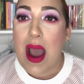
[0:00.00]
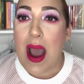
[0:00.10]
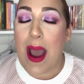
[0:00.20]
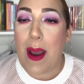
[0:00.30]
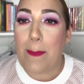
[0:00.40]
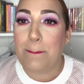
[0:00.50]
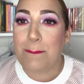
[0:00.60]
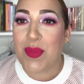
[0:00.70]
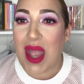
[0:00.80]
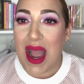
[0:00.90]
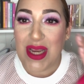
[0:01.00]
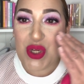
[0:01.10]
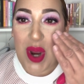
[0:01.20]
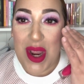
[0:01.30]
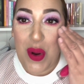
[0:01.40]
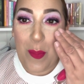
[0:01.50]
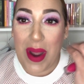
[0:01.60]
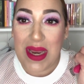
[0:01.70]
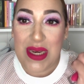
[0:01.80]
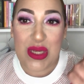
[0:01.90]
I tried
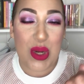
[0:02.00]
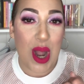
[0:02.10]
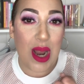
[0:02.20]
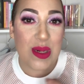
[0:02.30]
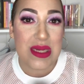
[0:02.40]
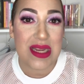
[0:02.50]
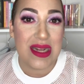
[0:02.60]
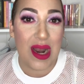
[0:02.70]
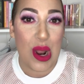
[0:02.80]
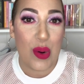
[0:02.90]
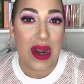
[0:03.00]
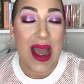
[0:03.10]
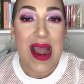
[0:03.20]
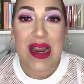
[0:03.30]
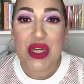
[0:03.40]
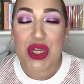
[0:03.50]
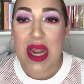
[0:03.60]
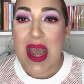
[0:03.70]
combining two colors in the lower lash.